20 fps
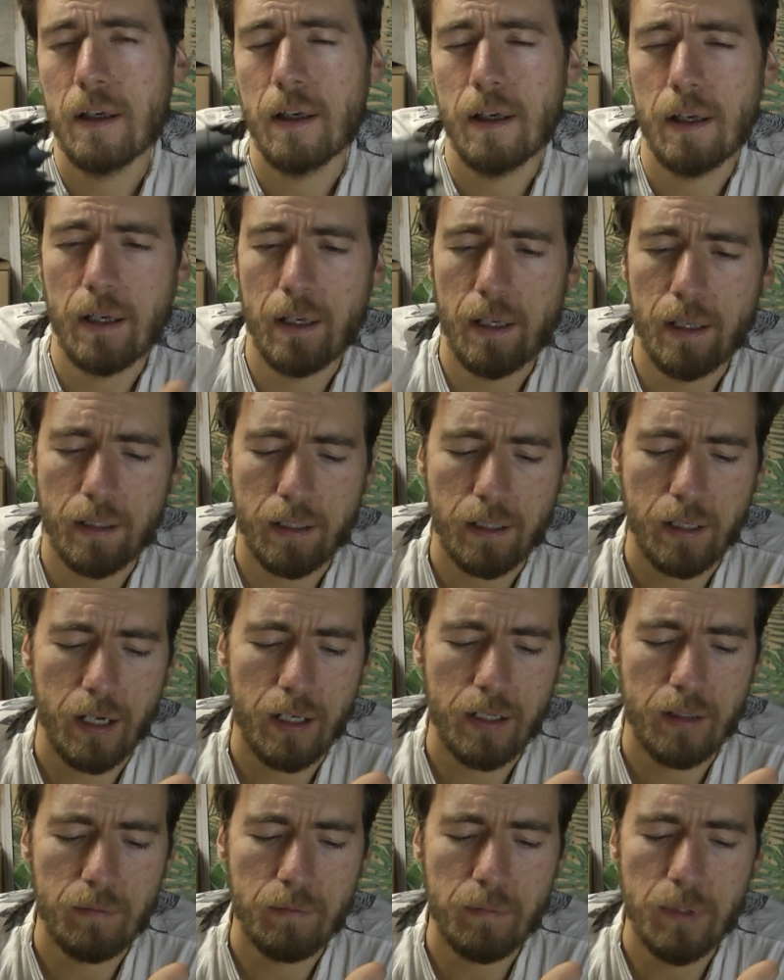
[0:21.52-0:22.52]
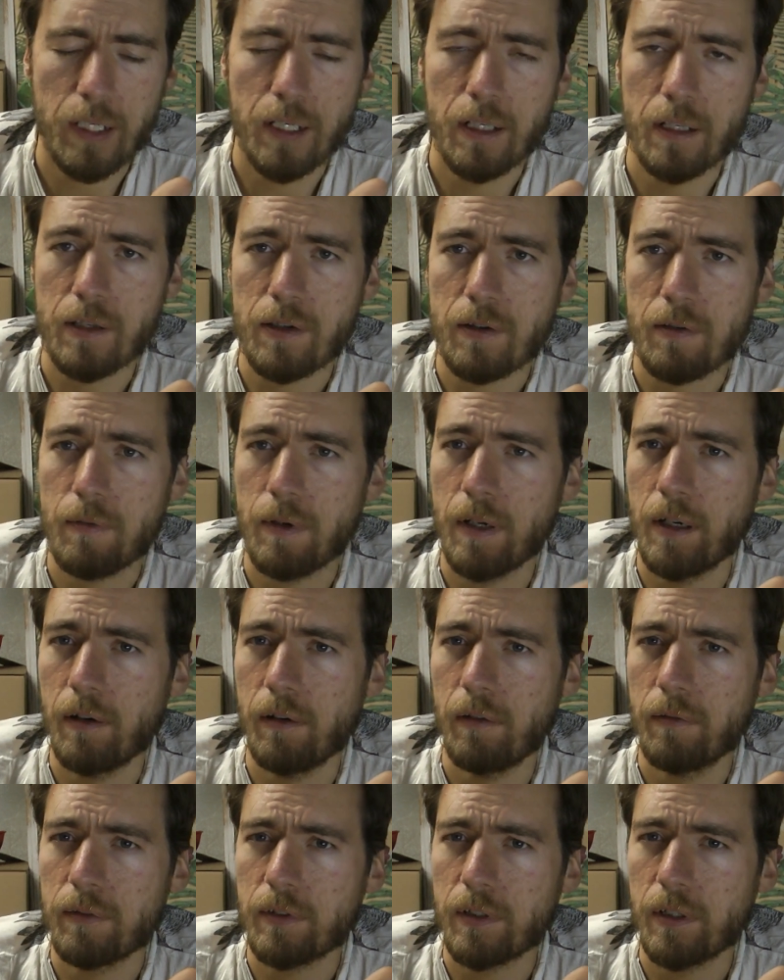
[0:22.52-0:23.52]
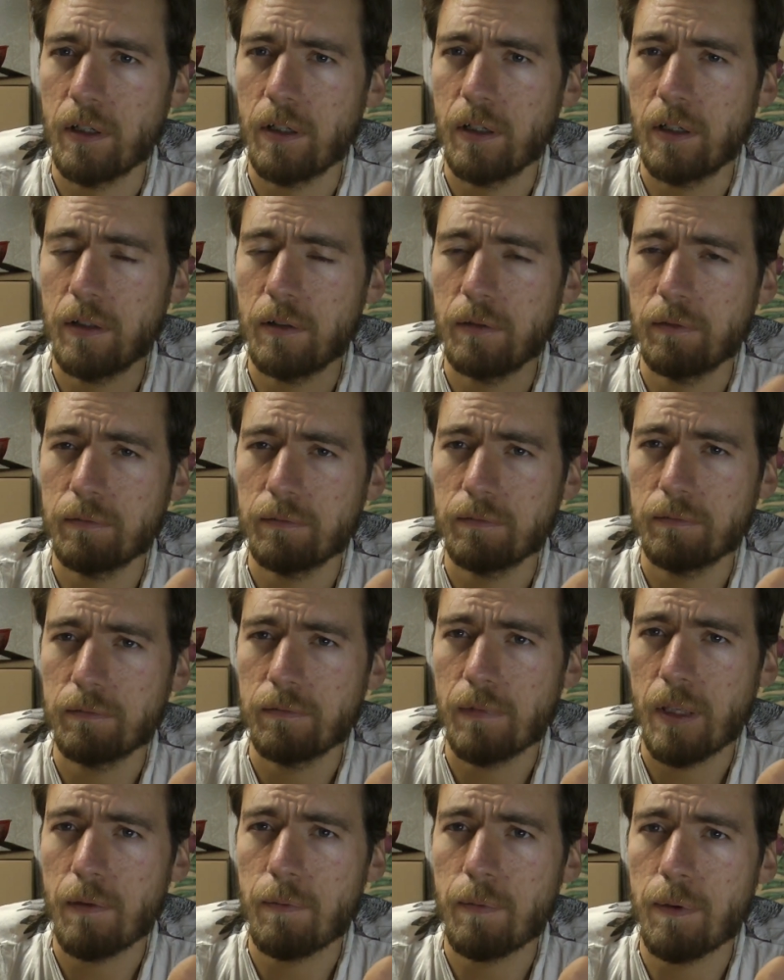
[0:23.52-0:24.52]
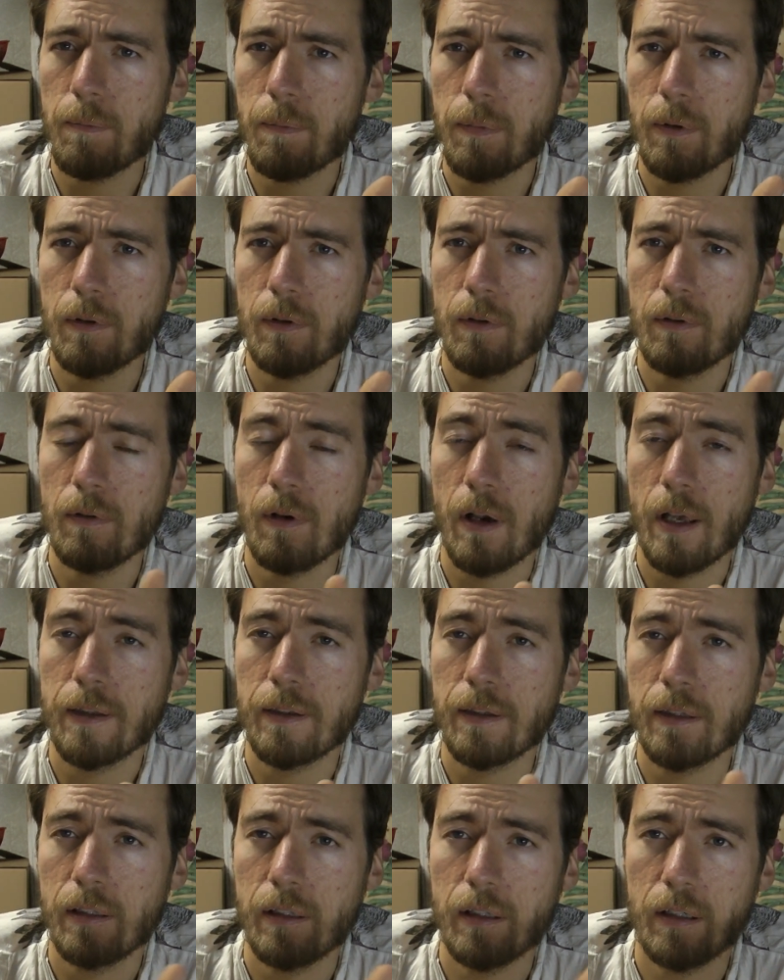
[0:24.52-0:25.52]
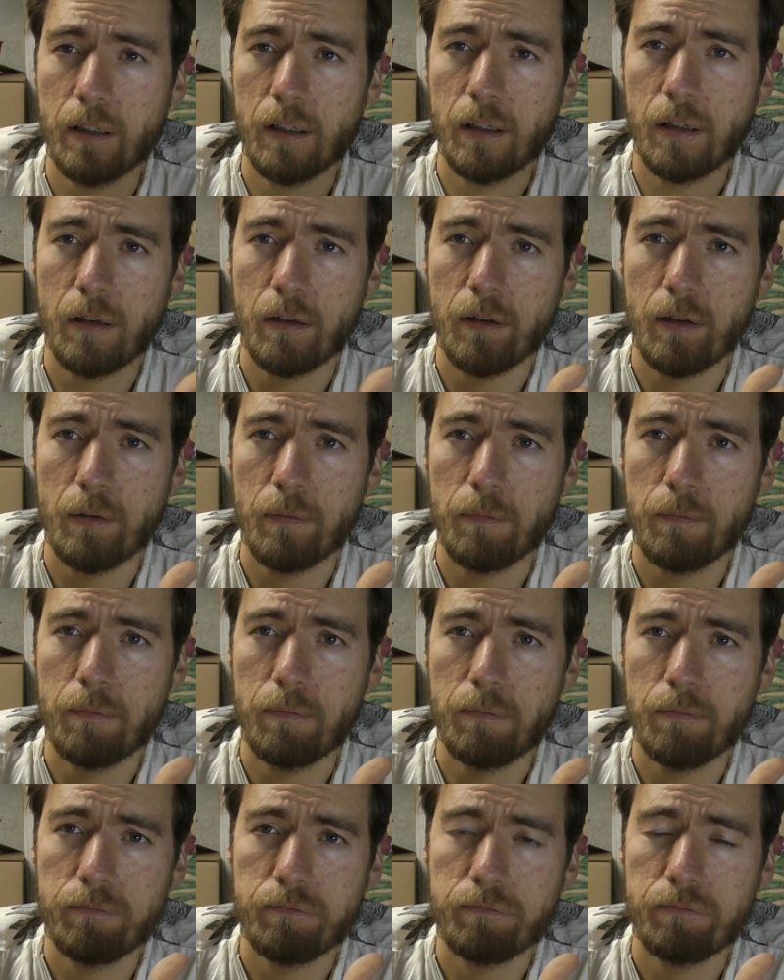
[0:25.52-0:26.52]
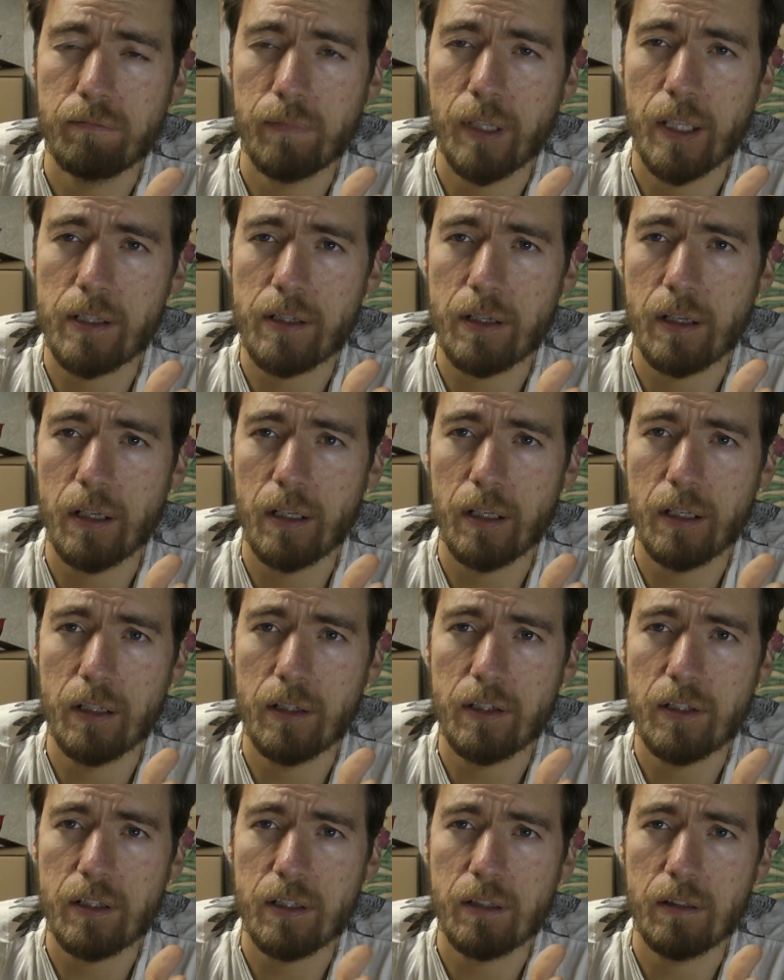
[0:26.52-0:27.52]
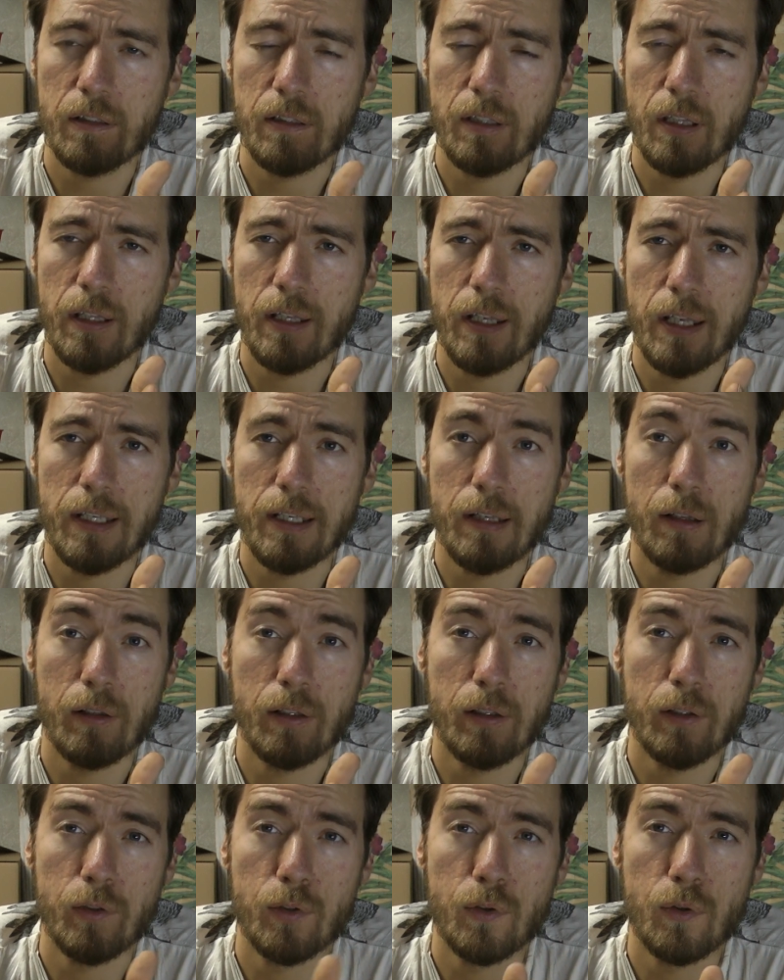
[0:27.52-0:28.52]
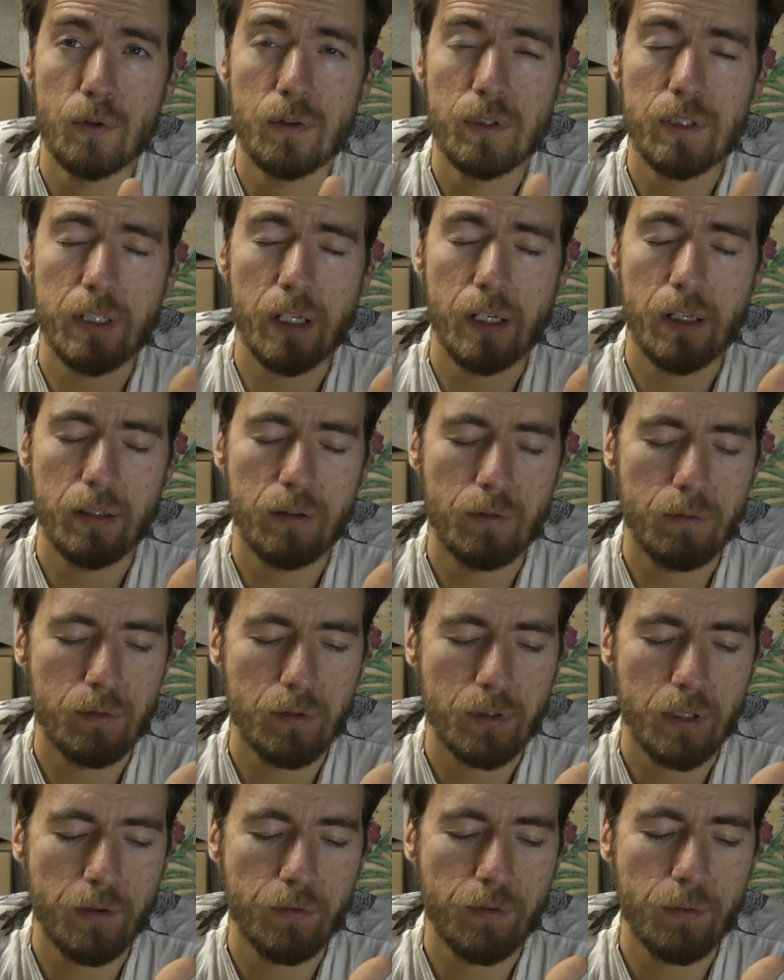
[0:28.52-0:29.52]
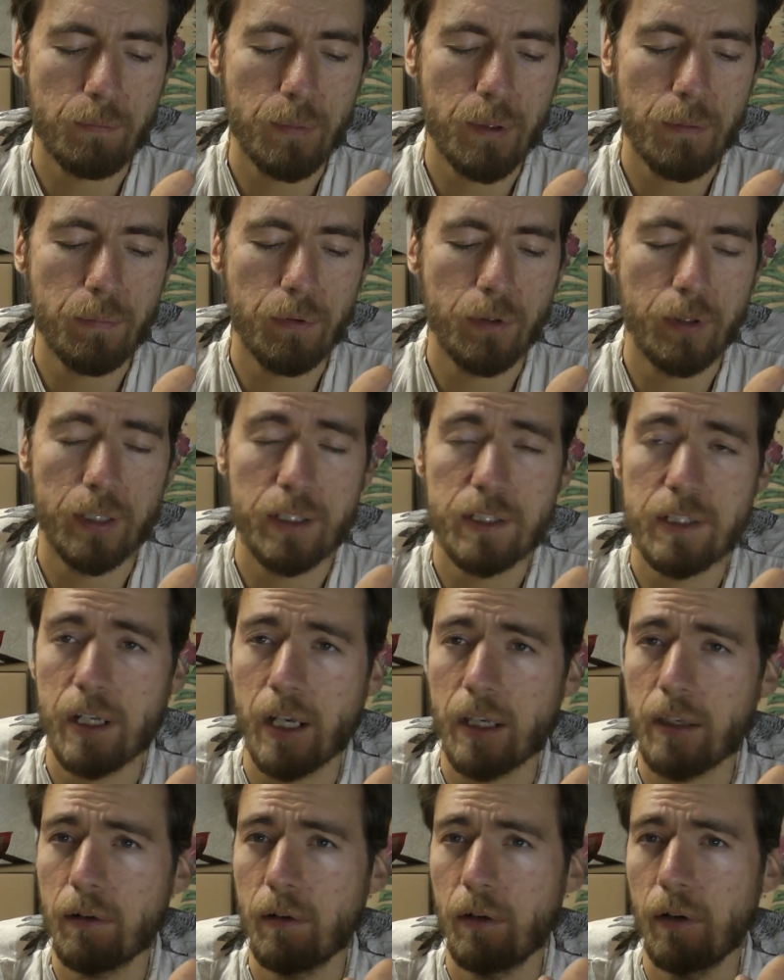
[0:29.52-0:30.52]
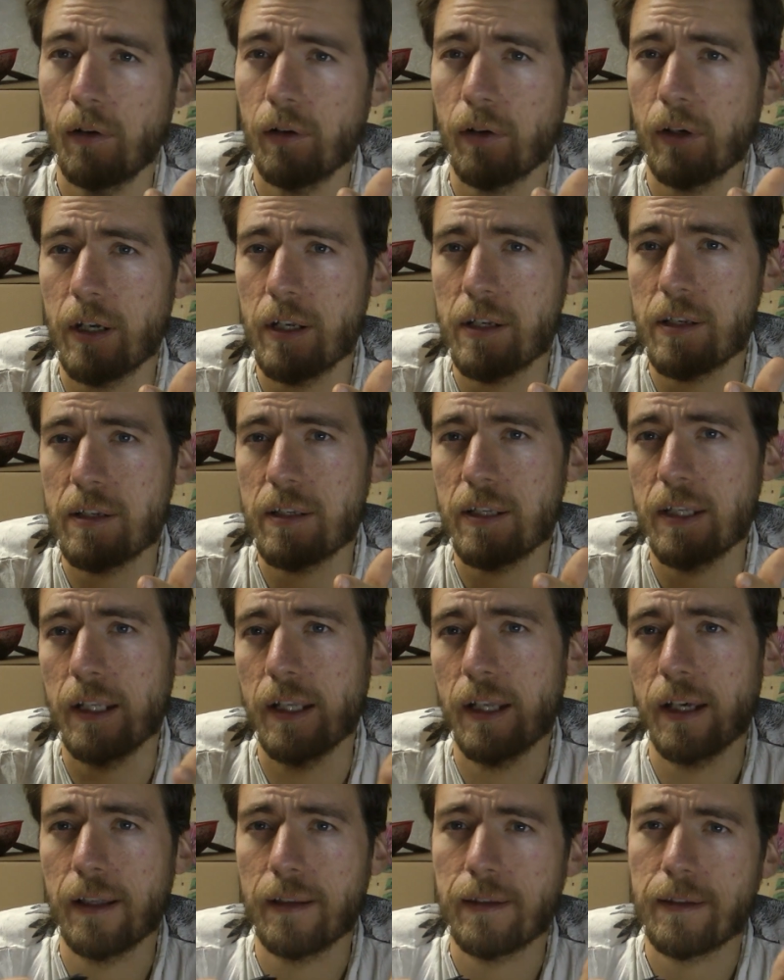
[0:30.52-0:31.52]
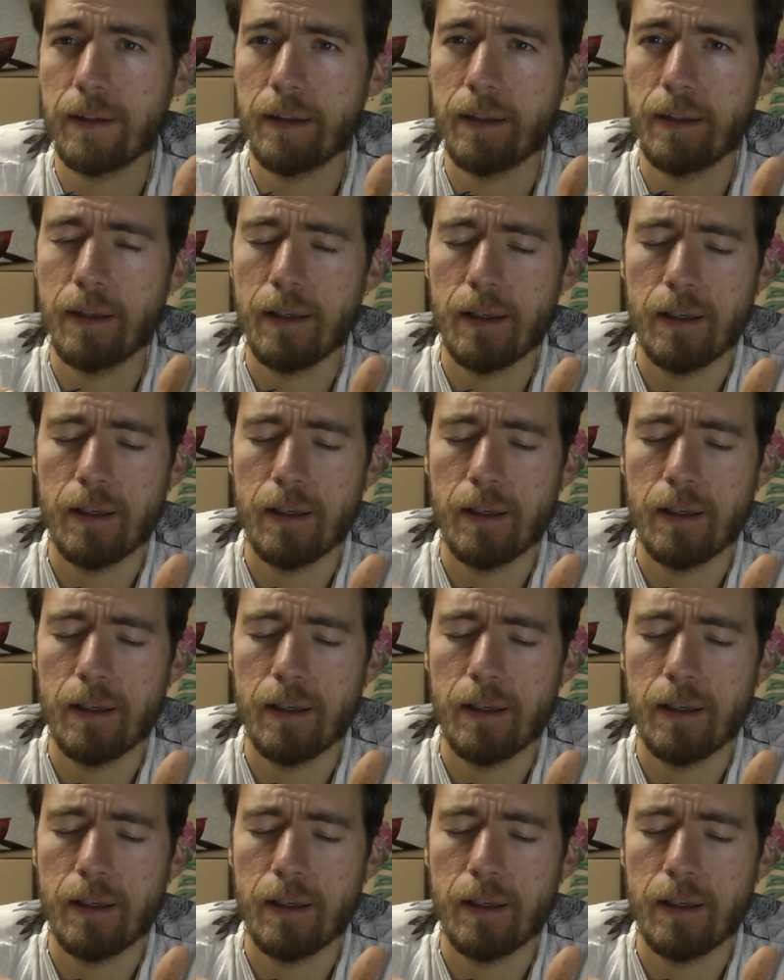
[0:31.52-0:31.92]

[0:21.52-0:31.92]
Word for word: and uh, kind of mean as well, so if people at uh, the let's say the the they, they check. If the people that check your luggage see that,